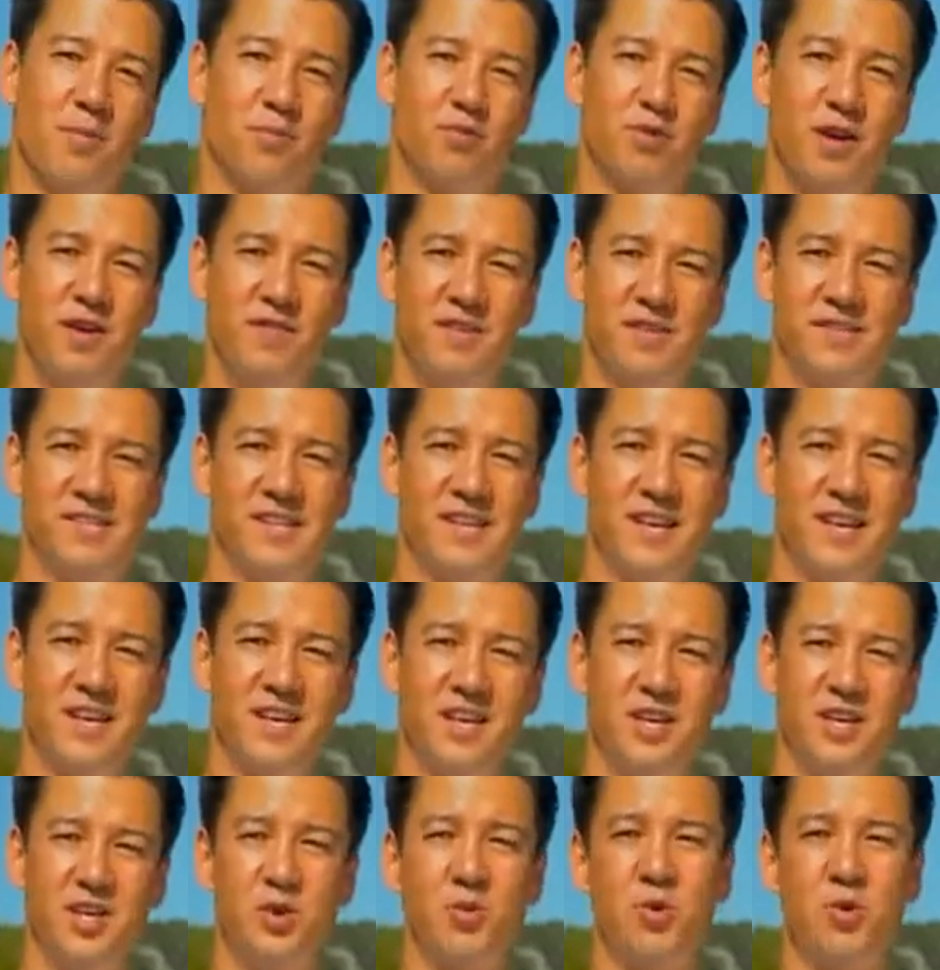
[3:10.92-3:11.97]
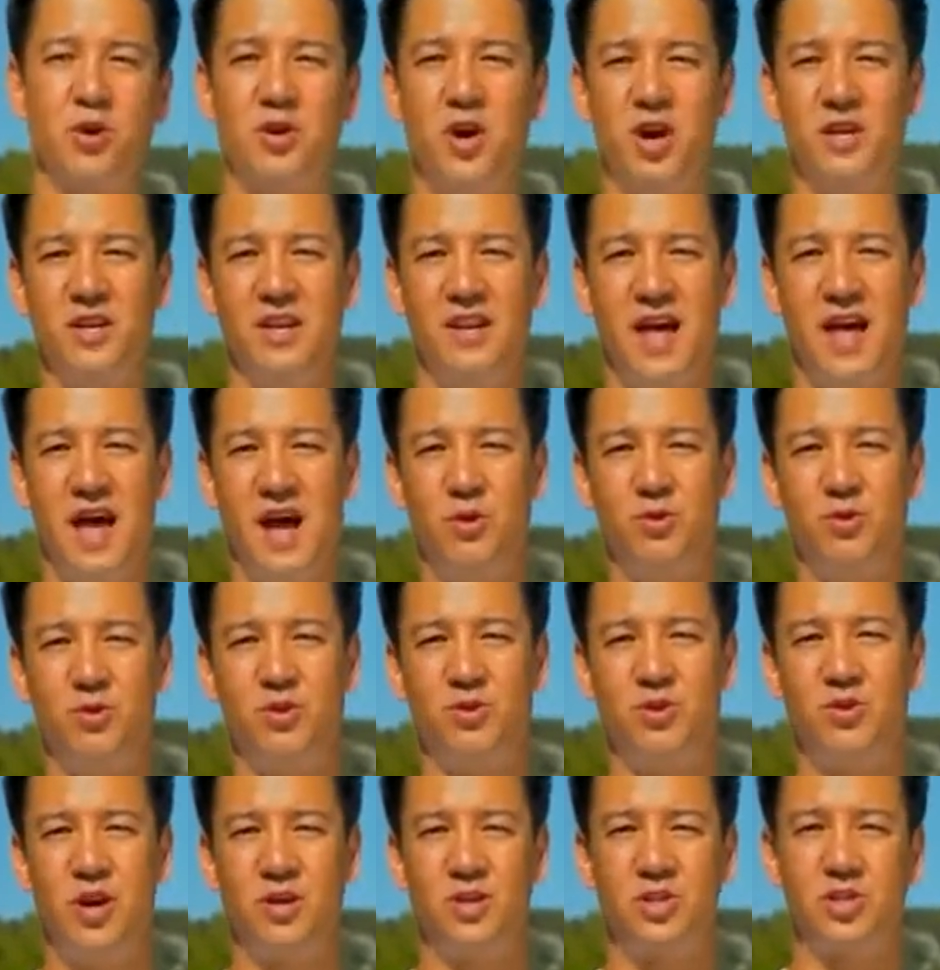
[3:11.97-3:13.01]
Previously, you were not allowed to
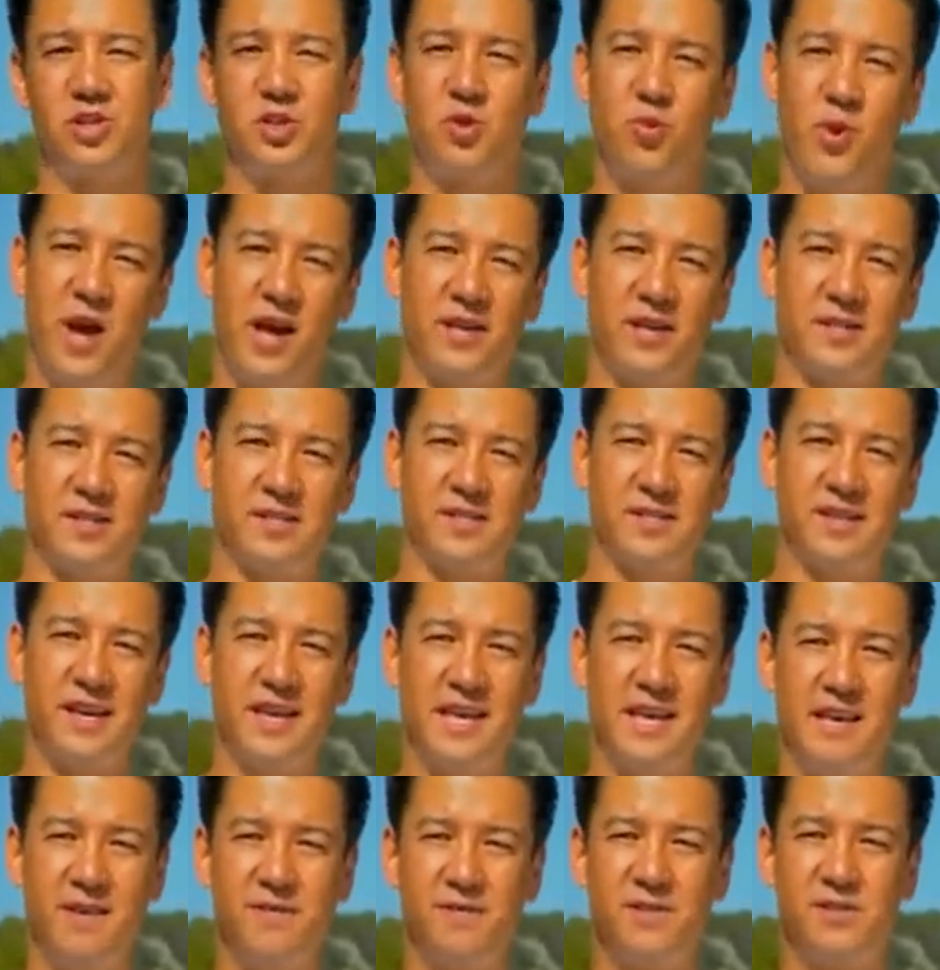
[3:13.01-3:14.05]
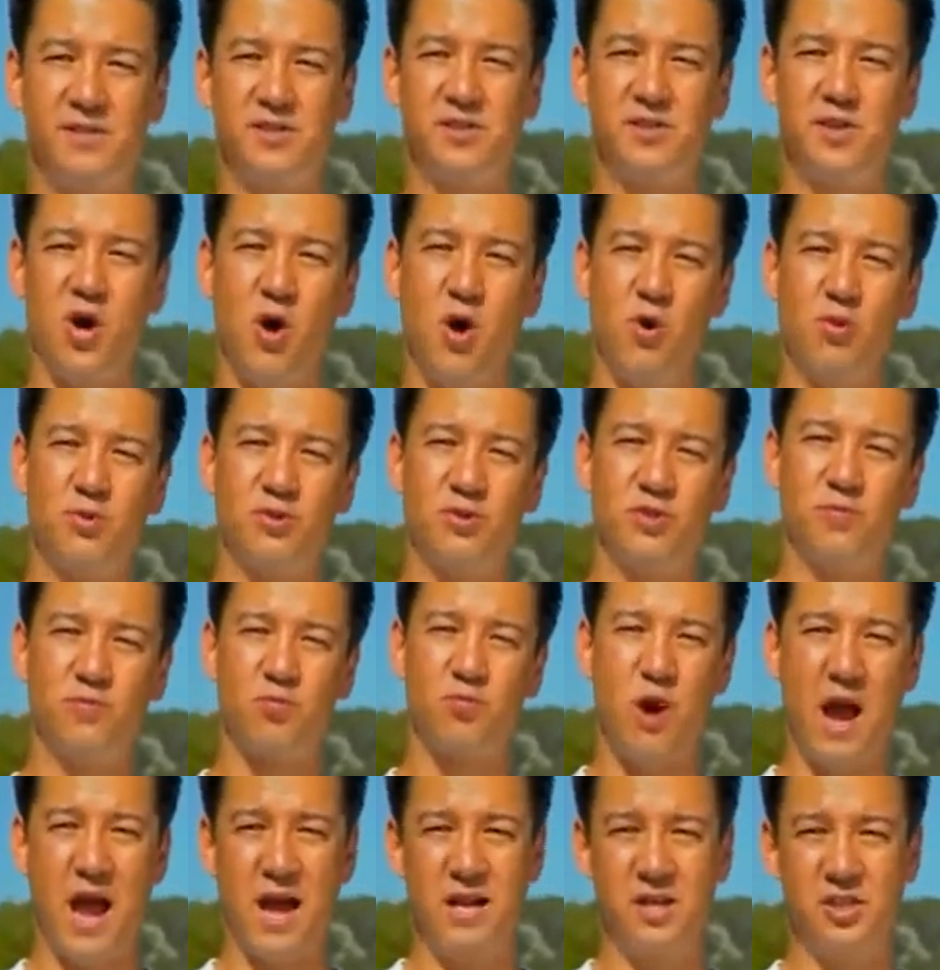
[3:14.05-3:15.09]
touch twigs, leaves, stones,
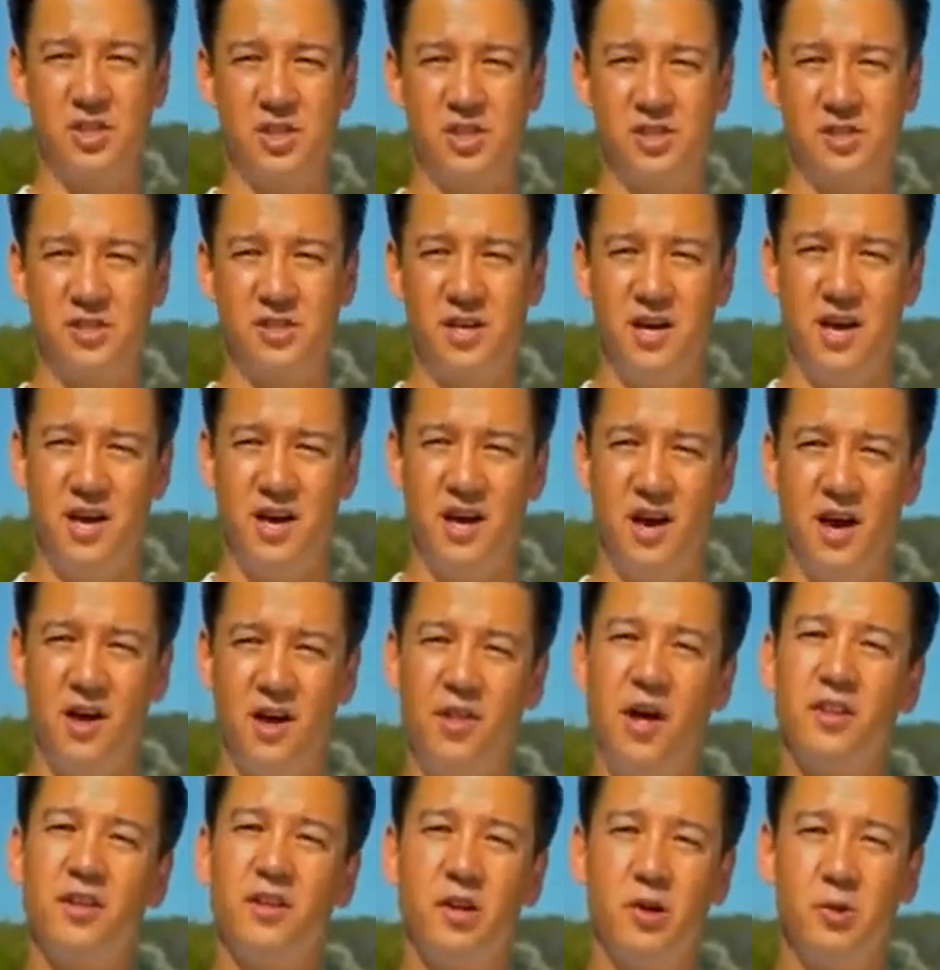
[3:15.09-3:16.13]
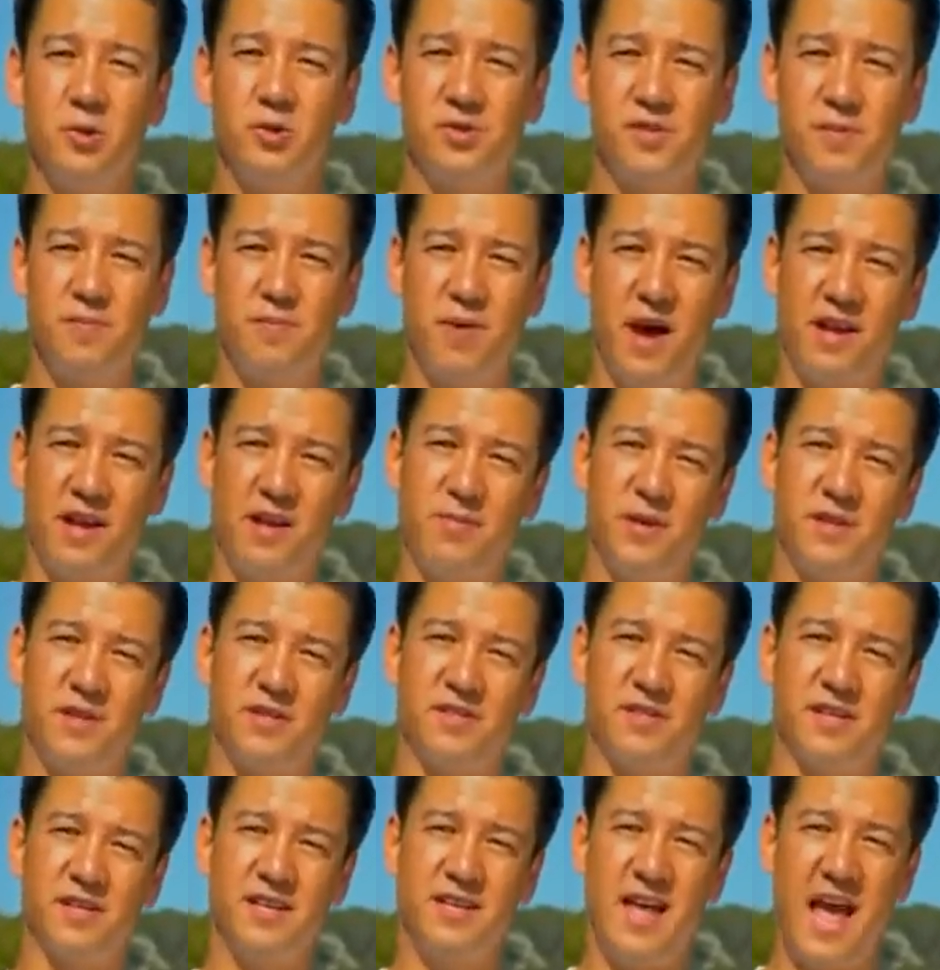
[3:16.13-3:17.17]
branches and other loose
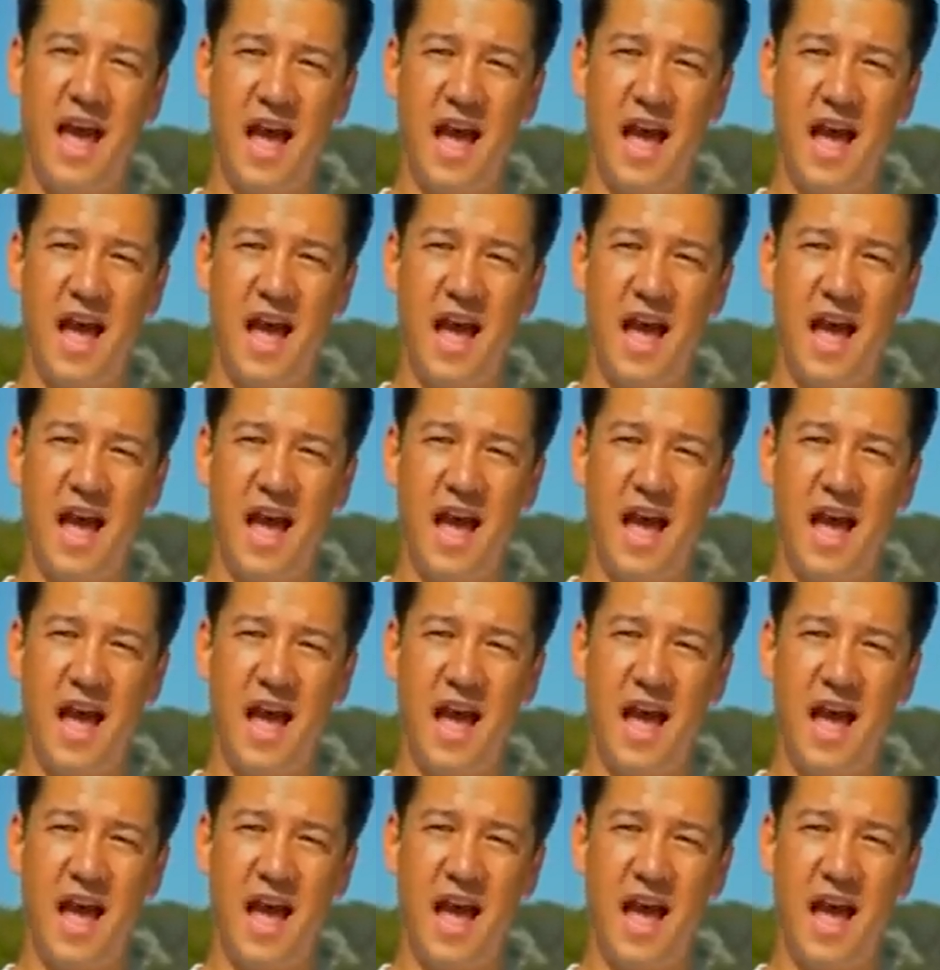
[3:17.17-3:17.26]
impediments in